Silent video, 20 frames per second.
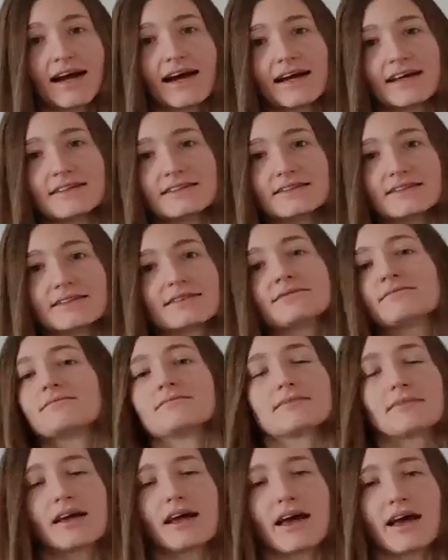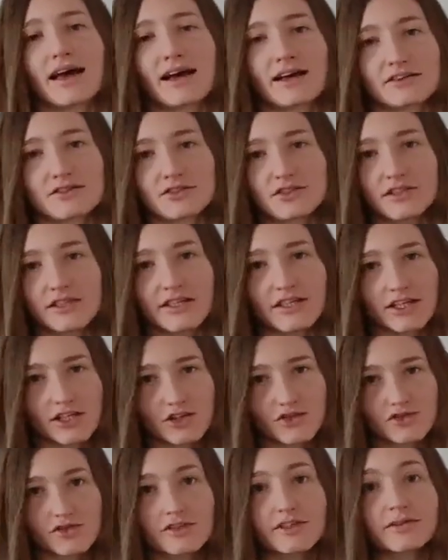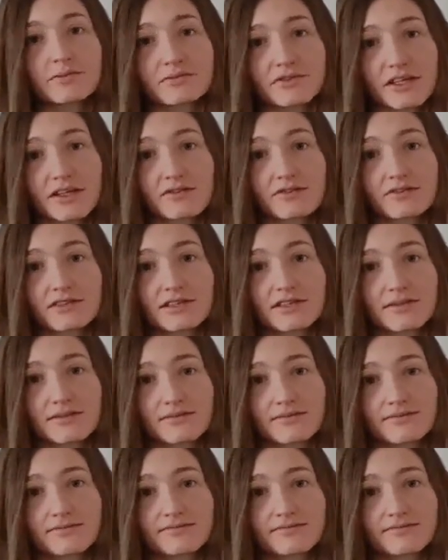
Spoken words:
and actually injure themselves.